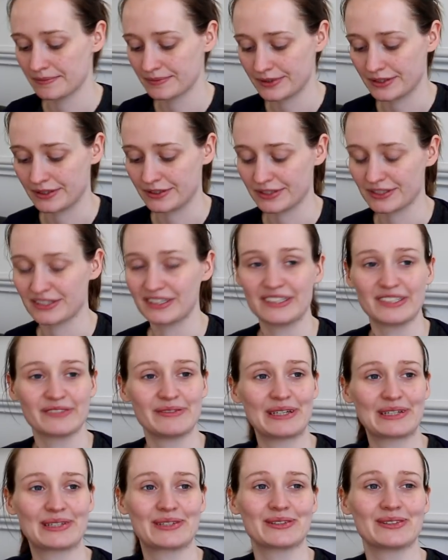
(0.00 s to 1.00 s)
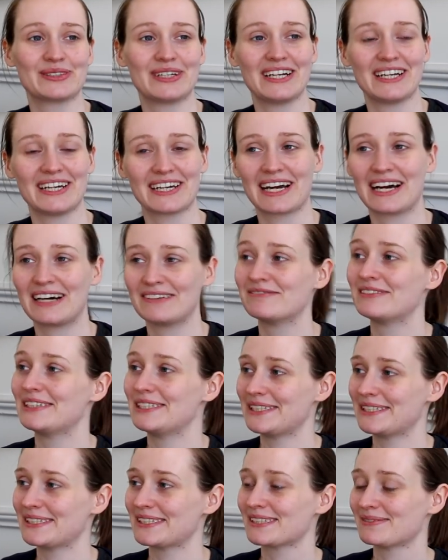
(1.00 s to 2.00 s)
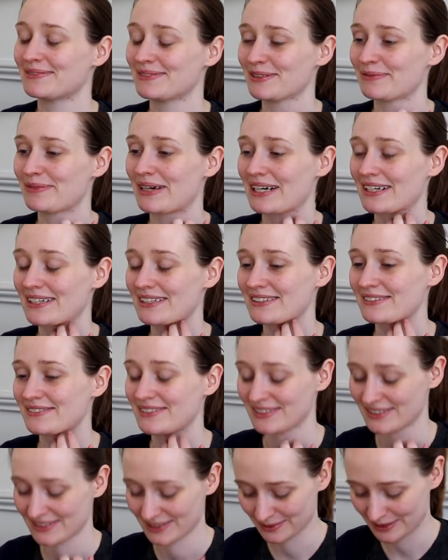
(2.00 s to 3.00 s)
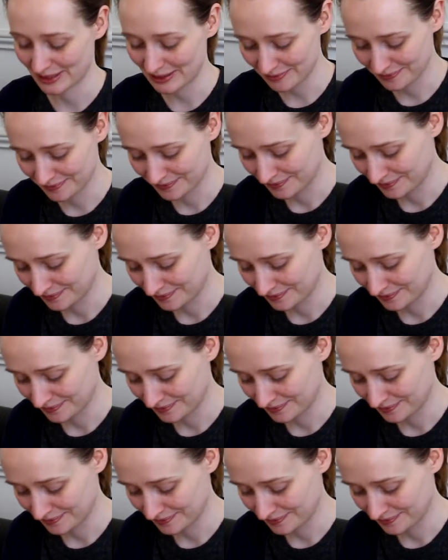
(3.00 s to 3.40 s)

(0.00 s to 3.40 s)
so I just need to make sure I like am reading some of the backlist ones as well.